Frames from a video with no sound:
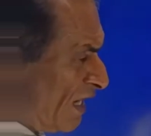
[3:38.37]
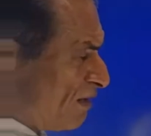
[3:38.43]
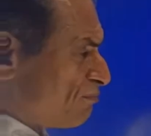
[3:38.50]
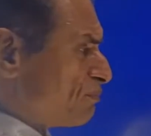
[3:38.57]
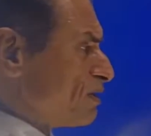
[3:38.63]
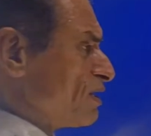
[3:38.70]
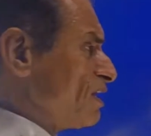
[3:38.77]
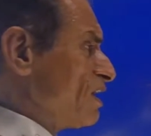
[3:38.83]

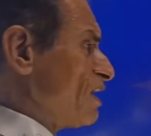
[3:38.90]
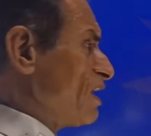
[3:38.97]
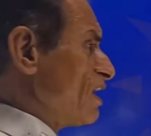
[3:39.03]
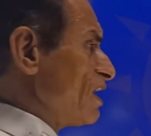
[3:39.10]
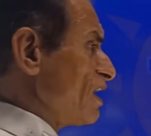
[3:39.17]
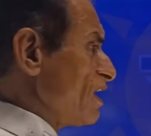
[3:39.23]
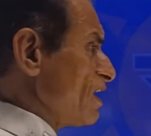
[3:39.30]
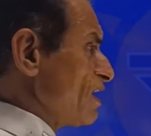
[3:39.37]
can be
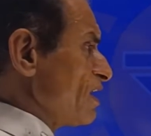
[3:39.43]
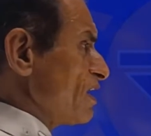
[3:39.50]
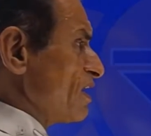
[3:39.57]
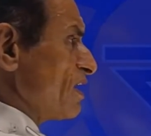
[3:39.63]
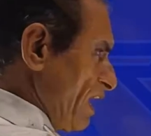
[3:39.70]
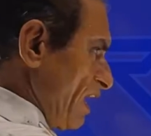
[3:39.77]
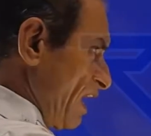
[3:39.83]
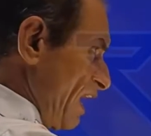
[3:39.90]

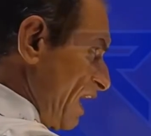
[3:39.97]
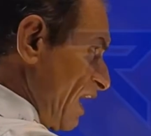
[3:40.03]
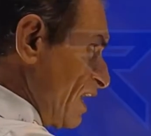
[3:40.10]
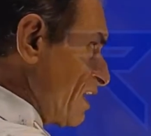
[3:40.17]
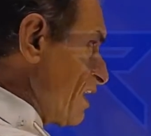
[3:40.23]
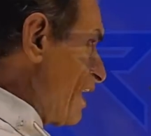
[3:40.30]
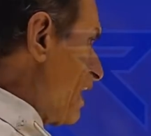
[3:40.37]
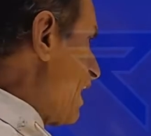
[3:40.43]

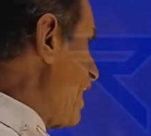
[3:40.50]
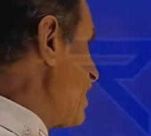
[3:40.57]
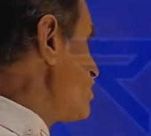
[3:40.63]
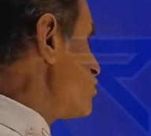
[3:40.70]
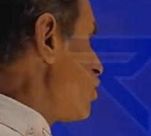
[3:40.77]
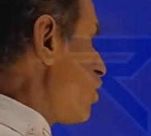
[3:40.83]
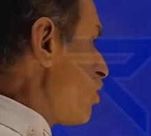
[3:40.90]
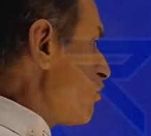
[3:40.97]
an
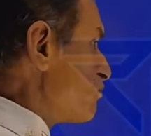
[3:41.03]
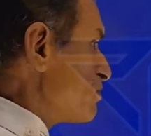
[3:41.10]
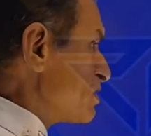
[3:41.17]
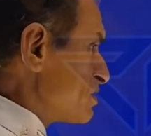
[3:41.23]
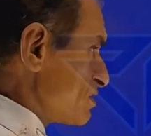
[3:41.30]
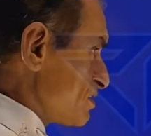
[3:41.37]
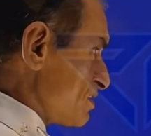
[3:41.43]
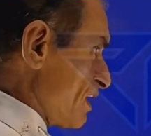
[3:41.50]
edge of
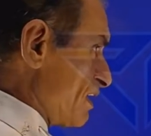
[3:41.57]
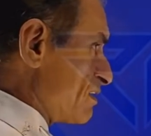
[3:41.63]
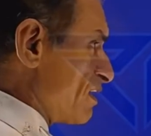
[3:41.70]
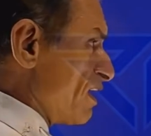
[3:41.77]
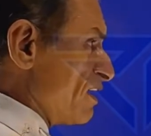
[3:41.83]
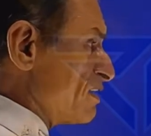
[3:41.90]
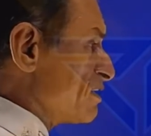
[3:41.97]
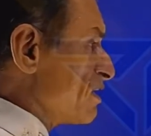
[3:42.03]
this
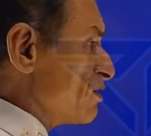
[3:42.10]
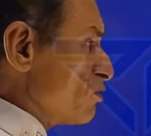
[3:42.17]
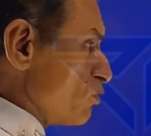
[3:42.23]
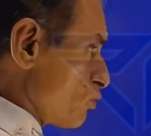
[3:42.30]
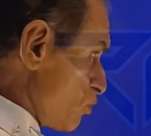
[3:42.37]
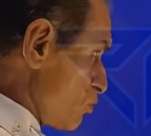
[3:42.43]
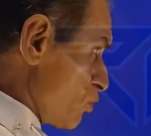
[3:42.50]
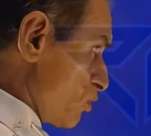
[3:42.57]

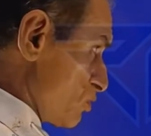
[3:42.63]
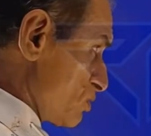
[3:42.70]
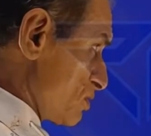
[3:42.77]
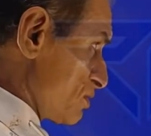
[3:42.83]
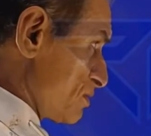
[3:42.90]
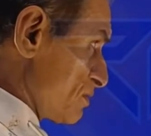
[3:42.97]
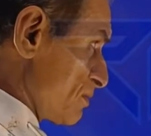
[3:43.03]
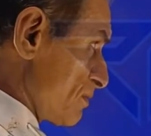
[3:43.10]
tetrahedron or
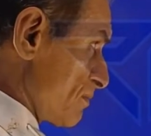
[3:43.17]
not.